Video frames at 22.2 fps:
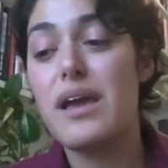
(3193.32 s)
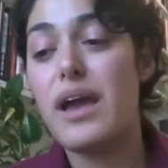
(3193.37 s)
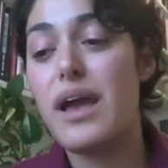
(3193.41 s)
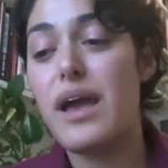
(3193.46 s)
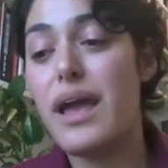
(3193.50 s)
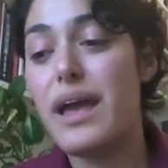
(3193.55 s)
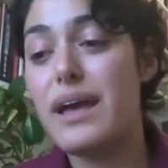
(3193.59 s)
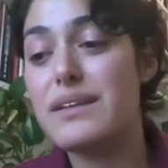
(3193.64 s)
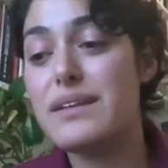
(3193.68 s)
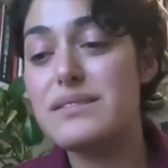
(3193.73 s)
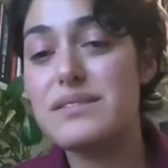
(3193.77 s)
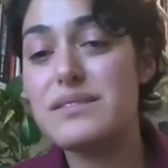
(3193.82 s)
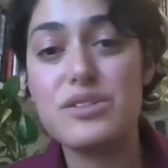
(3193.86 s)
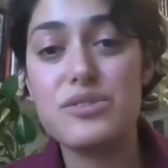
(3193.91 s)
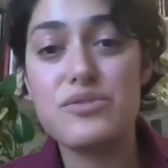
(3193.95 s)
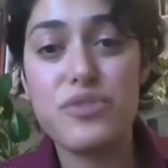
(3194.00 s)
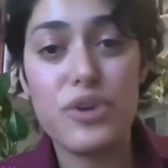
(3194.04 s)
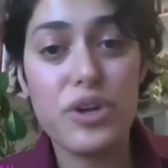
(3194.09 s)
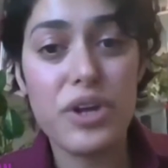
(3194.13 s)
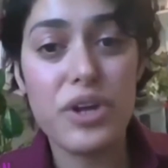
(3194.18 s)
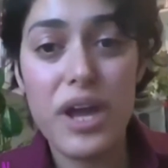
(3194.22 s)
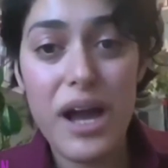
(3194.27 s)
And
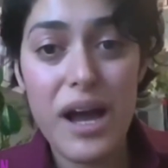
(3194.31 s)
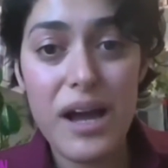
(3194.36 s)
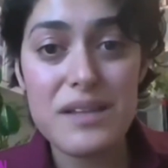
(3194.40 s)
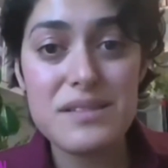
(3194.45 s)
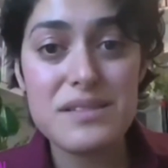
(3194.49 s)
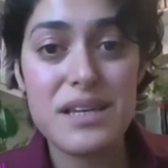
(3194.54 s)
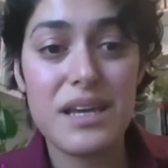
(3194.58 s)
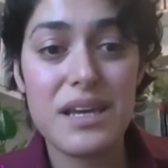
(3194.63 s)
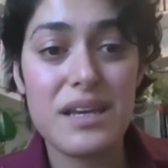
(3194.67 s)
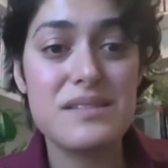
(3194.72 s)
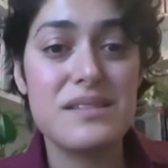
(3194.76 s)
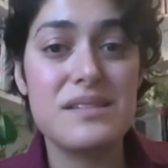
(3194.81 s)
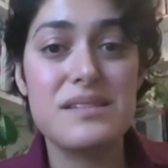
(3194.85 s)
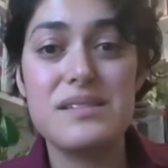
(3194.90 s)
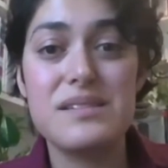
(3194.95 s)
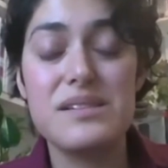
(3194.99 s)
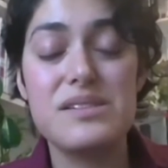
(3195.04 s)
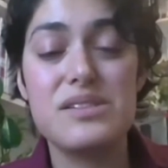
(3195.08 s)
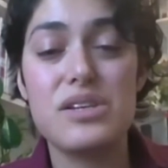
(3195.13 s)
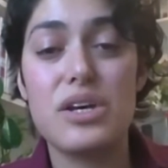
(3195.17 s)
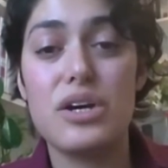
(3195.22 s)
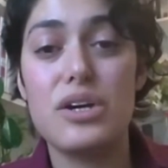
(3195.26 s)
for context, this is